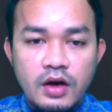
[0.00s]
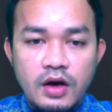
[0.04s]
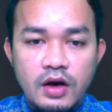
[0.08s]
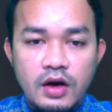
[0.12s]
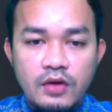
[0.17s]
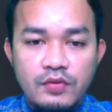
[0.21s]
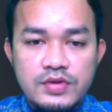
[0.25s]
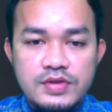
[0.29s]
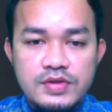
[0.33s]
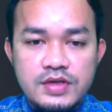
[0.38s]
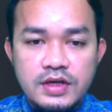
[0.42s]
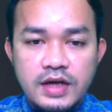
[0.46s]

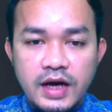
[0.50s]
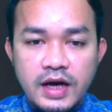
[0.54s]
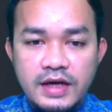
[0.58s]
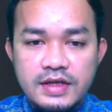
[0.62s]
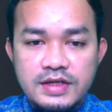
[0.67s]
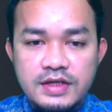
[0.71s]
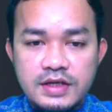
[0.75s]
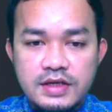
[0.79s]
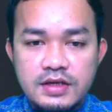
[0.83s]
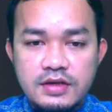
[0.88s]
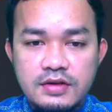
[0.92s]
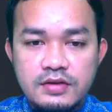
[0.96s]
We set
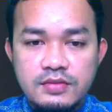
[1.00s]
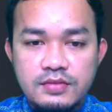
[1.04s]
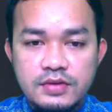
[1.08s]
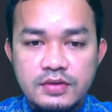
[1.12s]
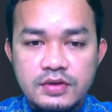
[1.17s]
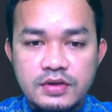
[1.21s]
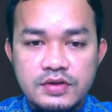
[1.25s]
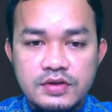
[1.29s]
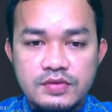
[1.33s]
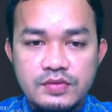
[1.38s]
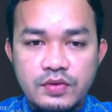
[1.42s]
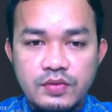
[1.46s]
ID
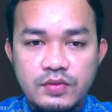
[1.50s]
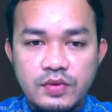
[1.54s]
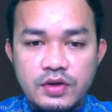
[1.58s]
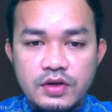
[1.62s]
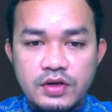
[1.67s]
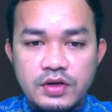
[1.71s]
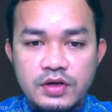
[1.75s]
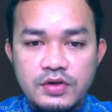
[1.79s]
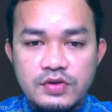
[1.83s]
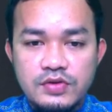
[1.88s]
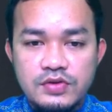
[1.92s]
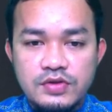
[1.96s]
because we
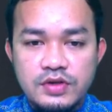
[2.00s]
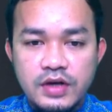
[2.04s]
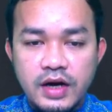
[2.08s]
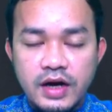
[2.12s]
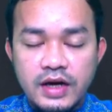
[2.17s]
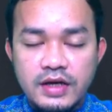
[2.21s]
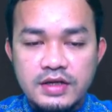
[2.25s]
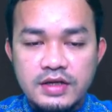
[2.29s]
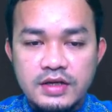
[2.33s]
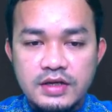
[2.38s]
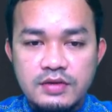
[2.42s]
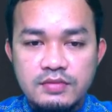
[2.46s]
want to use the
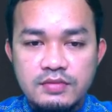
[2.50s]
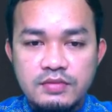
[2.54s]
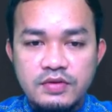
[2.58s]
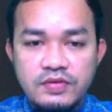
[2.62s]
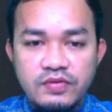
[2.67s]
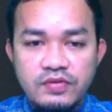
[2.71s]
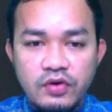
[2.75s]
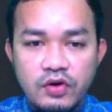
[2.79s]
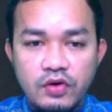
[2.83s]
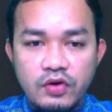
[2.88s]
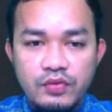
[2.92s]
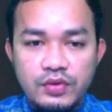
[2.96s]
ID.
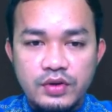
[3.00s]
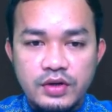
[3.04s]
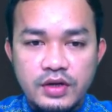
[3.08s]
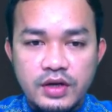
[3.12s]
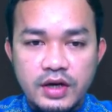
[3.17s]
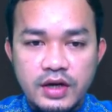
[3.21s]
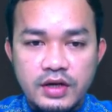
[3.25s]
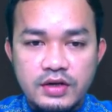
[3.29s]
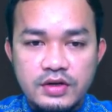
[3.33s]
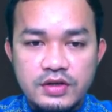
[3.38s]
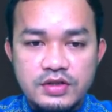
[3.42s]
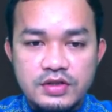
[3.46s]
Before we
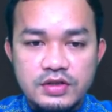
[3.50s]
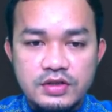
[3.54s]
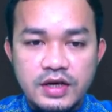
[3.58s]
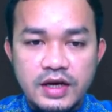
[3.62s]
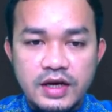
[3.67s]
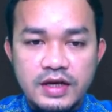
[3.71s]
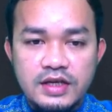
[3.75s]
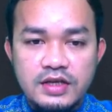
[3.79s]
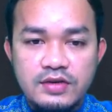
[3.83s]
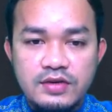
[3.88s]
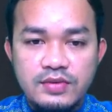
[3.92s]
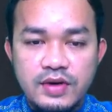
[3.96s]
can return
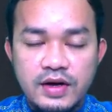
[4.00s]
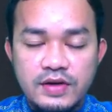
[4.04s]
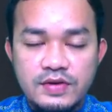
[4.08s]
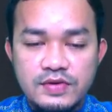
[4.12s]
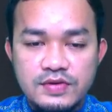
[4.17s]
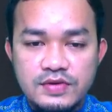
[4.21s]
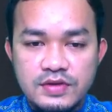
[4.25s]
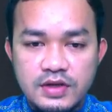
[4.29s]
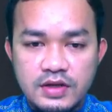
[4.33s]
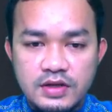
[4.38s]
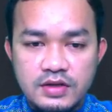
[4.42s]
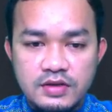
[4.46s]
ID, we have to
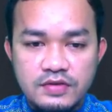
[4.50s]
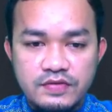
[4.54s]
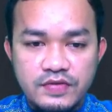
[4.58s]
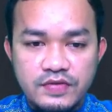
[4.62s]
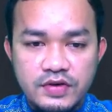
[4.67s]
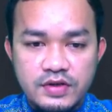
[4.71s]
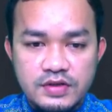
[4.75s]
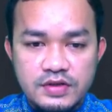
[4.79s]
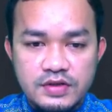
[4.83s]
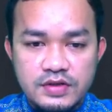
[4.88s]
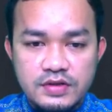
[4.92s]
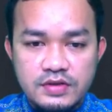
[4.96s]
set it
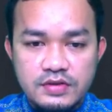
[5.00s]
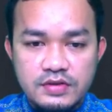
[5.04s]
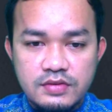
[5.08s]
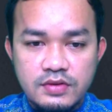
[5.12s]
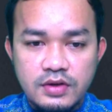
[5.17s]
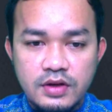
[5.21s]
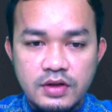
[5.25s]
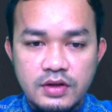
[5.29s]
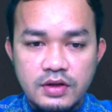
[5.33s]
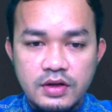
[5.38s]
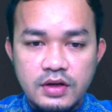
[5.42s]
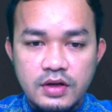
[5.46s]
first.
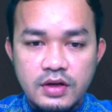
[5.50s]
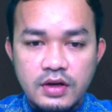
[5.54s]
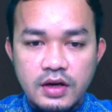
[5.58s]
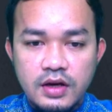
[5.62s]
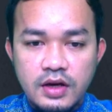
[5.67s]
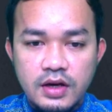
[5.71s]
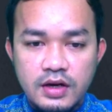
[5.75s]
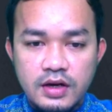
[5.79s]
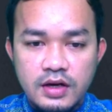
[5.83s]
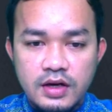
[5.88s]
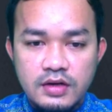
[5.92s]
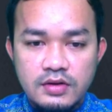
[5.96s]
Okay,
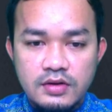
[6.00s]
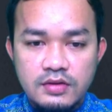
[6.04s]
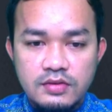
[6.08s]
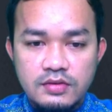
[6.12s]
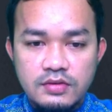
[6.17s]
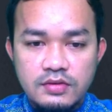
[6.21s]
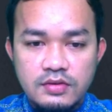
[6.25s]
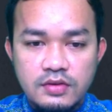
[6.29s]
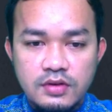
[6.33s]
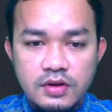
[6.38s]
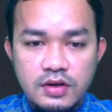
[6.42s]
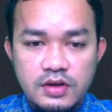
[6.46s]
and
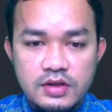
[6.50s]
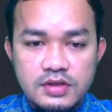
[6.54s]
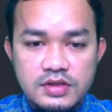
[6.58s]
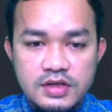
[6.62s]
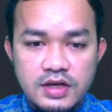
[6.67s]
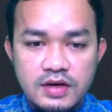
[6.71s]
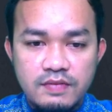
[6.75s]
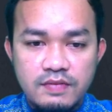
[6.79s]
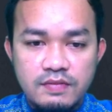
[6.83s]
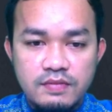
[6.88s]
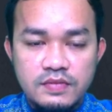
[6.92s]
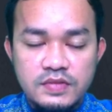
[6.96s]
then the
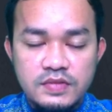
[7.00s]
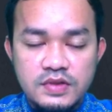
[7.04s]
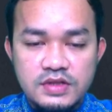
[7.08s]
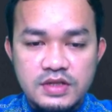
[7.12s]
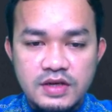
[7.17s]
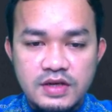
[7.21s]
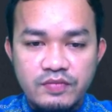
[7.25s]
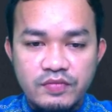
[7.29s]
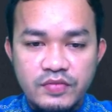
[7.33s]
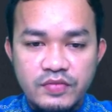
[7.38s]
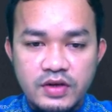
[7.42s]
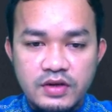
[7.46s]
same
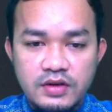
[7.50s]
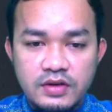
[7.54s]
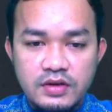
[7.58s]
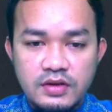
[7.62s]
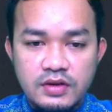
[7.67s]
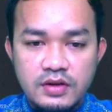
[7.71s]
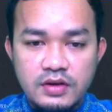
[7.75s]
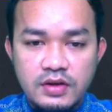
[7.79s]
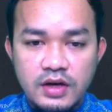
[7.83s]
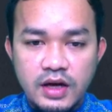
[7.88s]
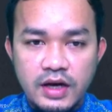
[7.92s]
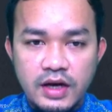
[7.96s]

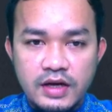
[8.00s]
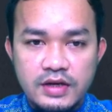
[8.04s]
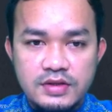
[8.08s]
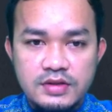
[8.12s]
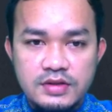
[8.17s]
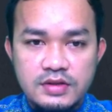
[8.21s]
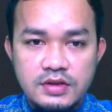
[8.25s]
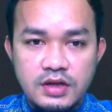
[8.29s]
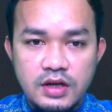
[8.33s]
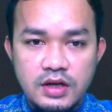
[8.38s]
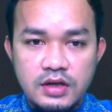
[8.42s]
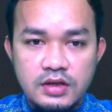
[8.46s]
thing as
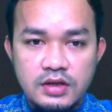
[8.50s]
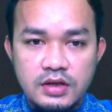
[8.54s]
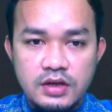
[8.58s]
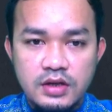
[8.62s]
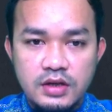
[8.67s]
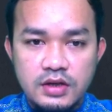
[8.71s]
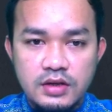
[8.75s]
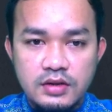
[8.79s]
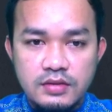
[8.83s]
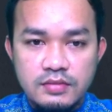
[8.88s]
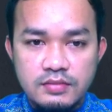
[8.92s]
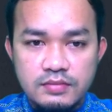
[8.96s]

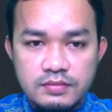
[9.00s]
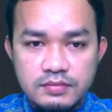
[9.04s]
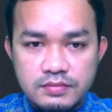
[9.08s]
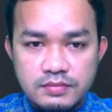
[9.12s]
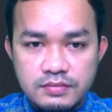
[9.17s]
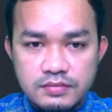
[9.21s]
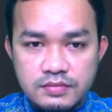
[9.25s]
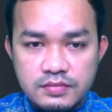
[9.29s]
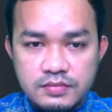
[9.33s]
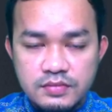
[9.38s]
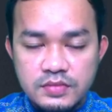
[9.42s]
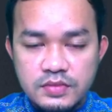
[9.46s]

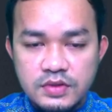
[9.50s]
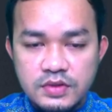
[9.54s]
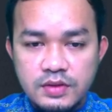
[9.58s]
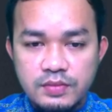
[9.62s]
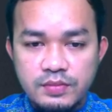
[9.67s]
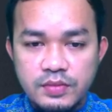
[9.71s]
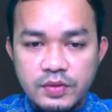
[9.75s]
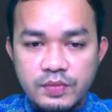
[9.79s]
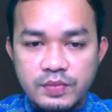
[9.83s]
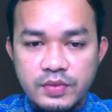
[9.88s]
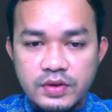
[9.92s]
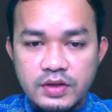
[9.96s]
the
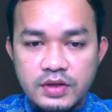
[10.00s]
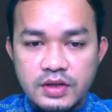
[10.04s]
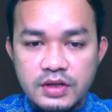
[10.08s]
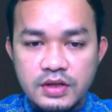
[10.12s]
property